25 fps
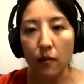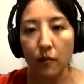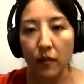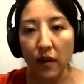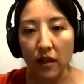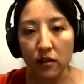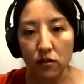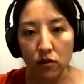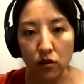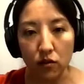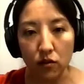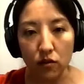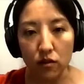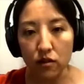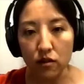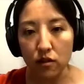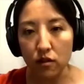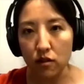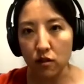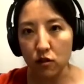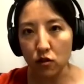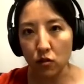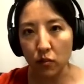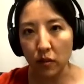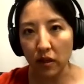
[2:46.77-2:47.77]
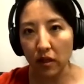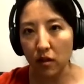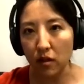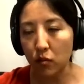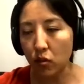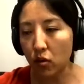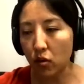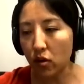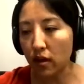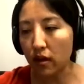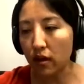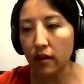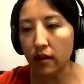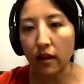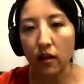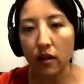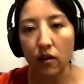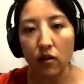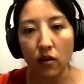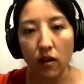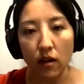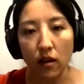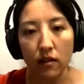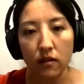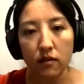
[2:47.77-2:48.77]
And so this will be important
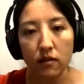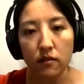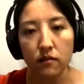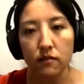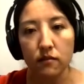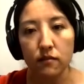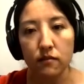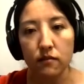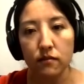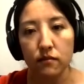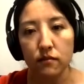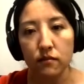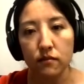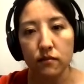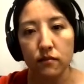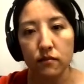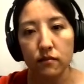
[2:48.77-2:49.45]
later on.